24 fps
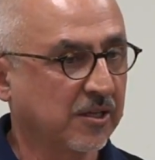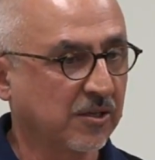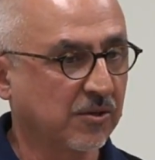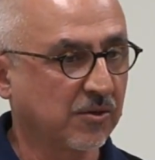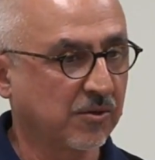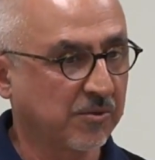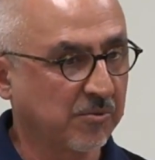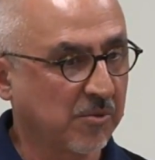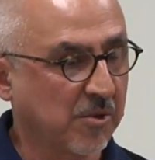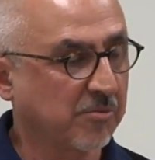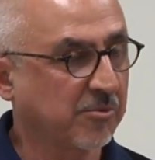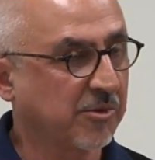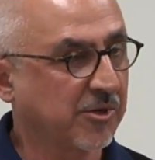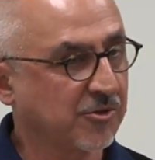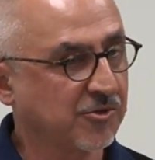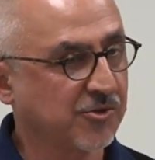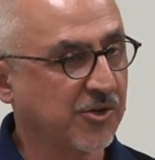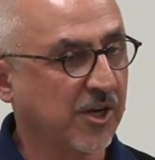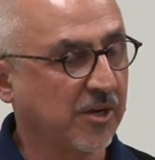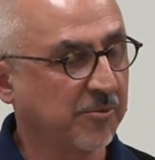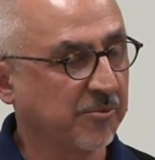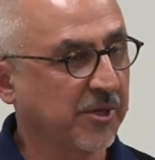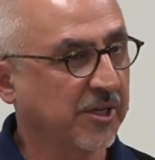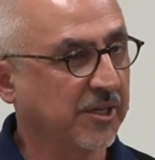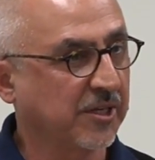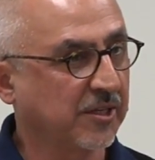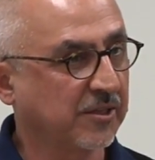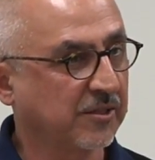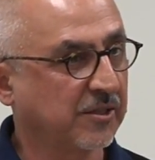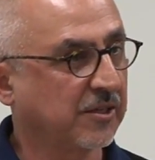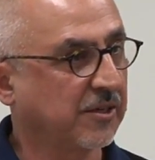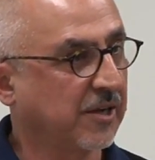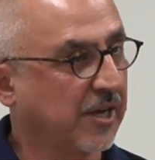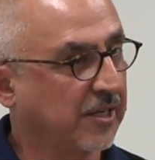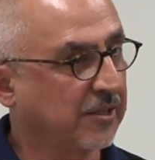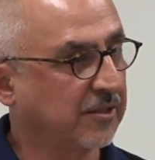know, remember Germany in
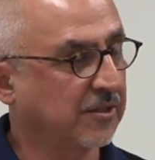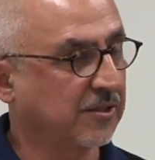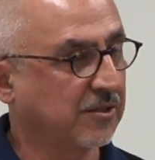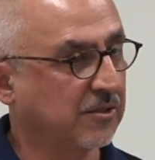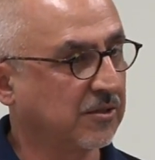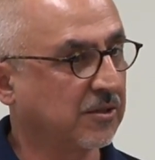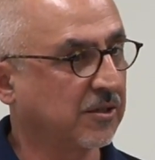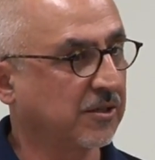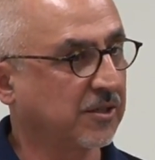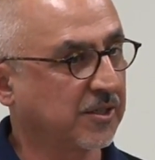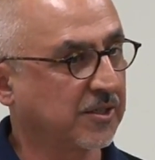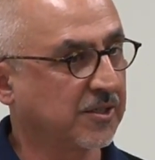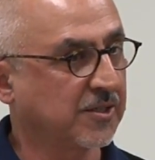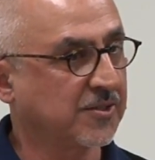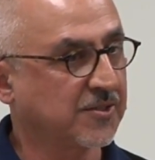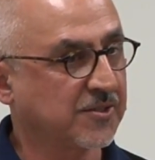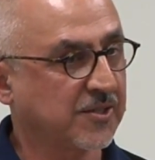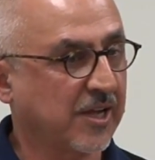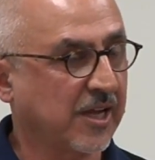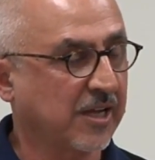the 1930s.